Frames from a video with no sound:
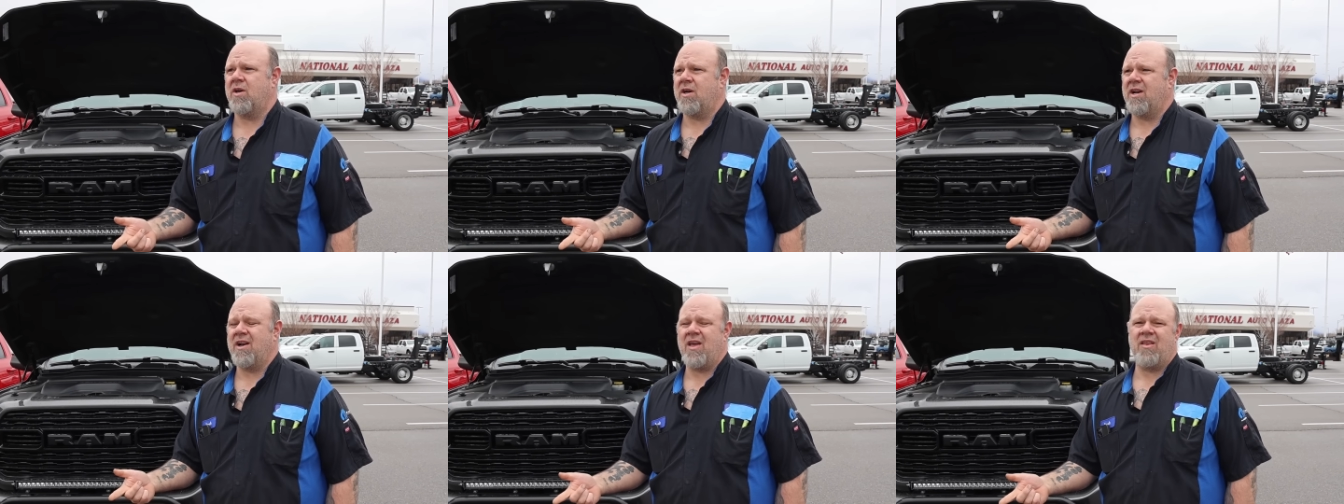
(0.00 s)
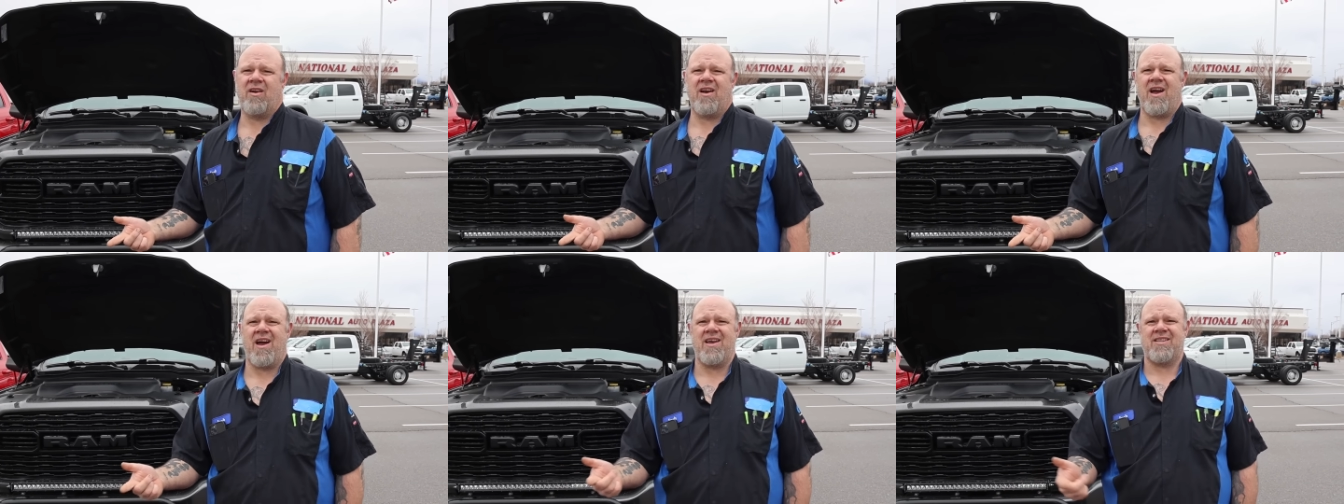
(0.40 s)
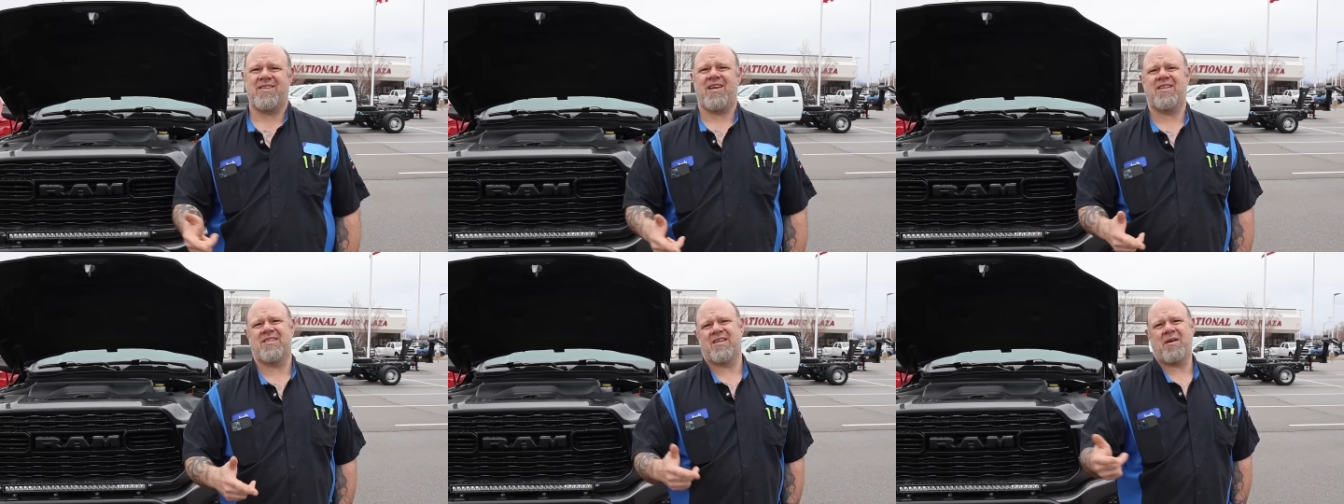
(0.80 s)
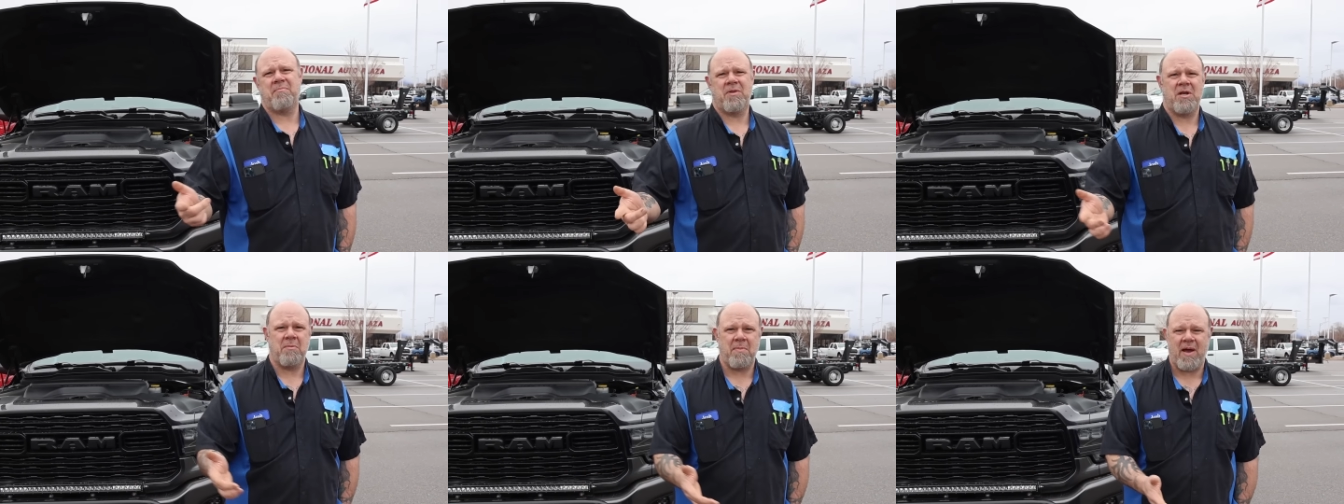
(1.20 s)
And another guy said
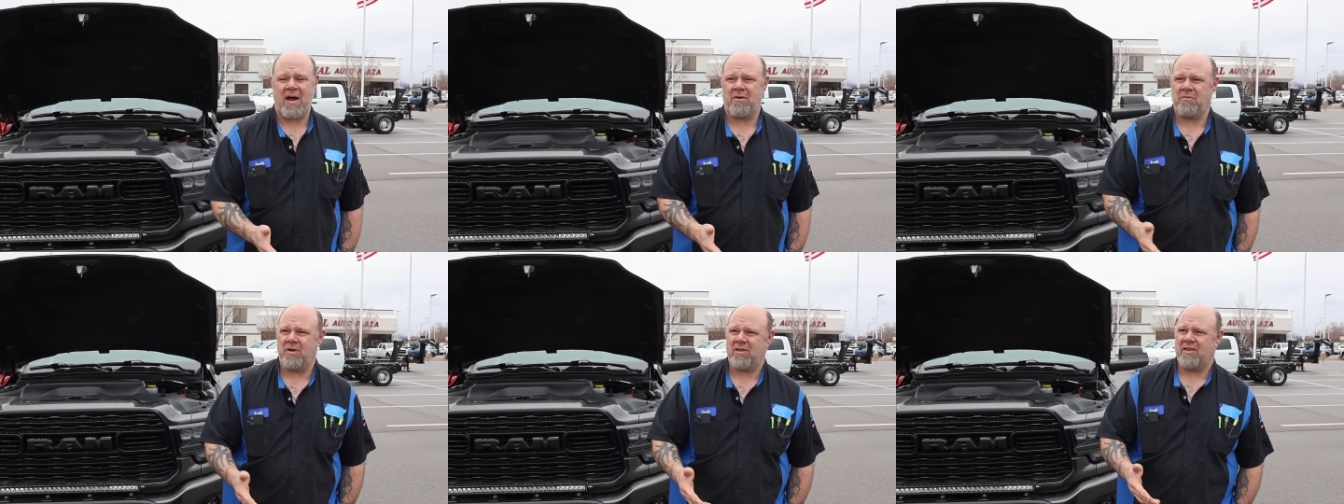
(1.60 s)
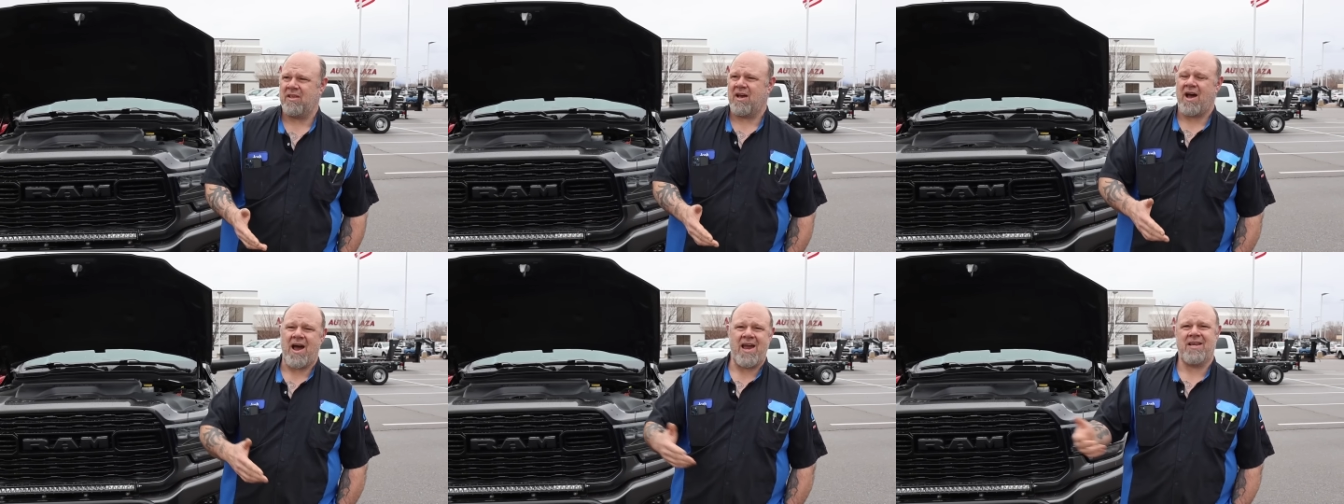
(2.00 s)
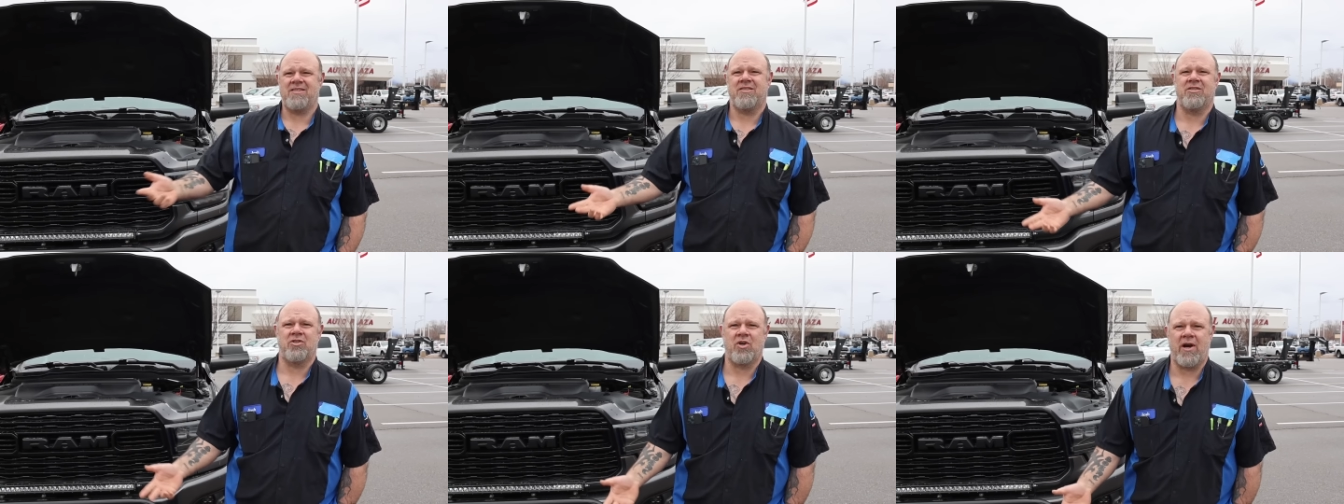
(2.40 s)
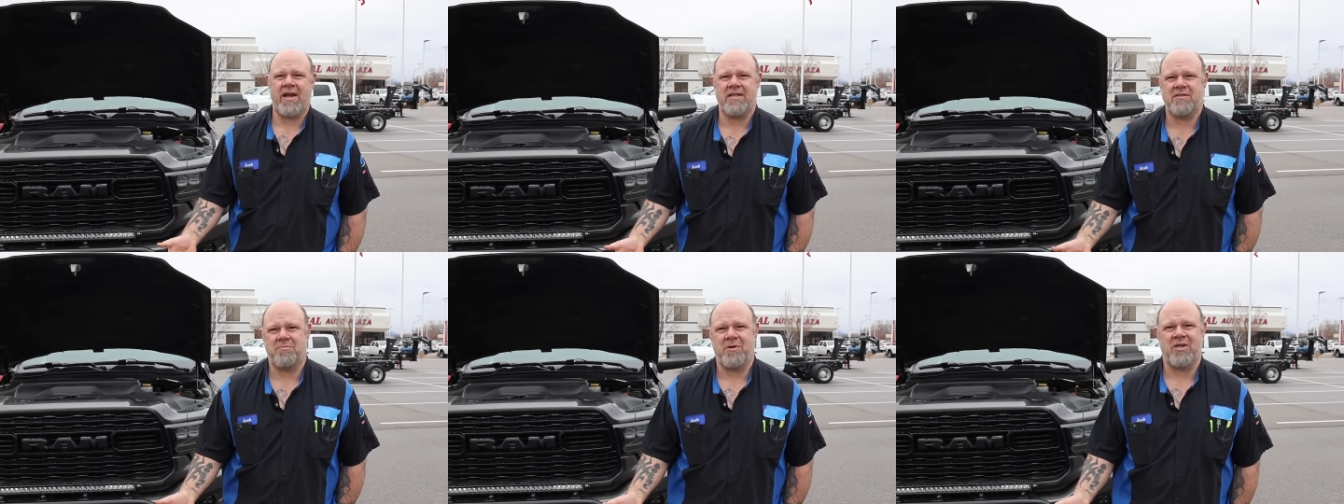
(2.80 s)
something about with the Eisen
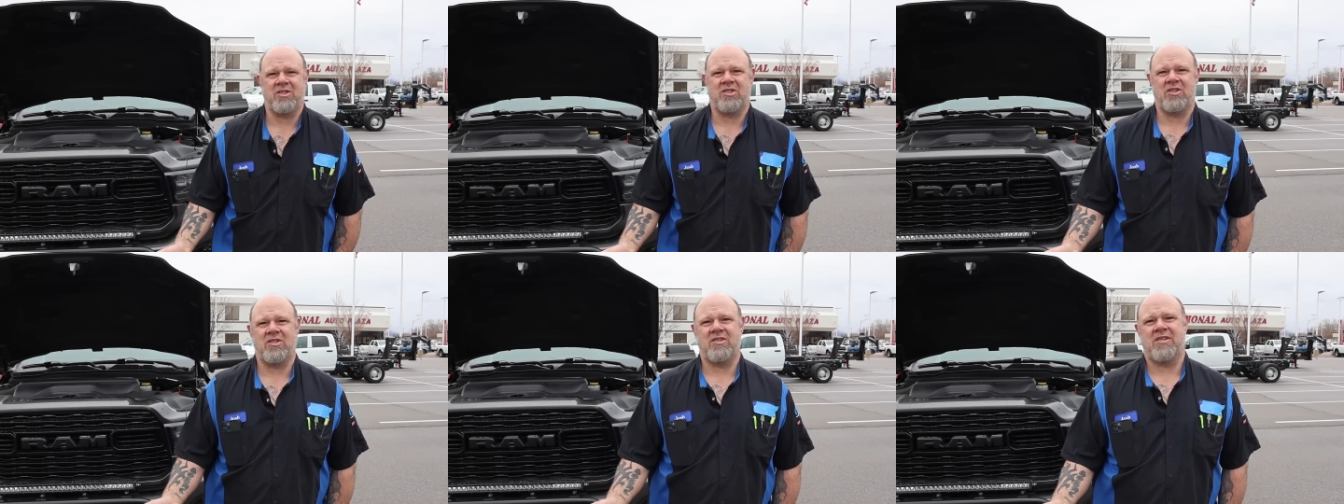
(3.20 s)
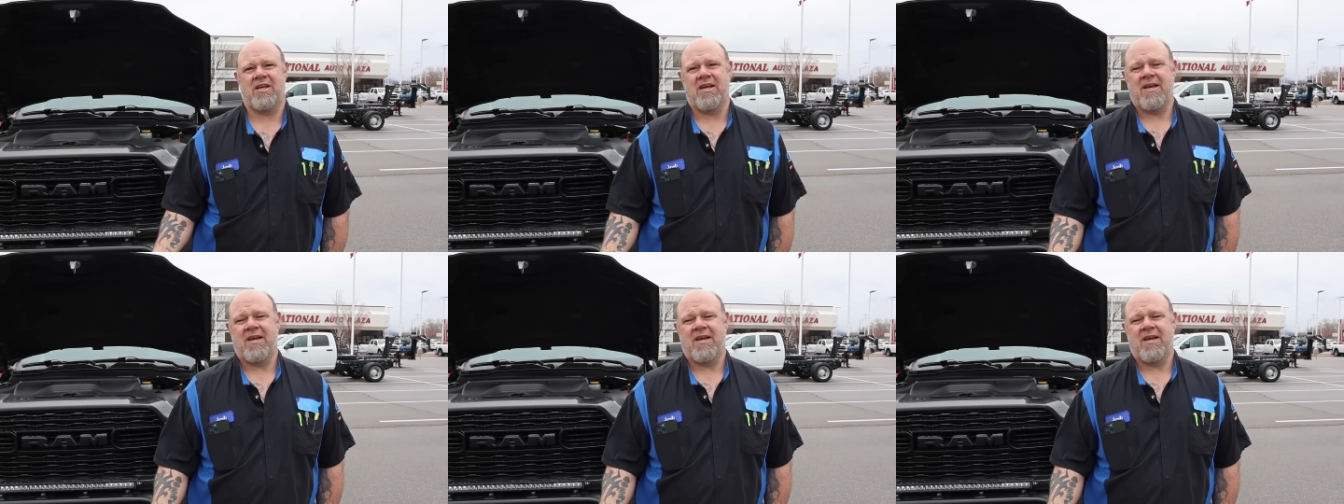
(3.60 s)
transmissions,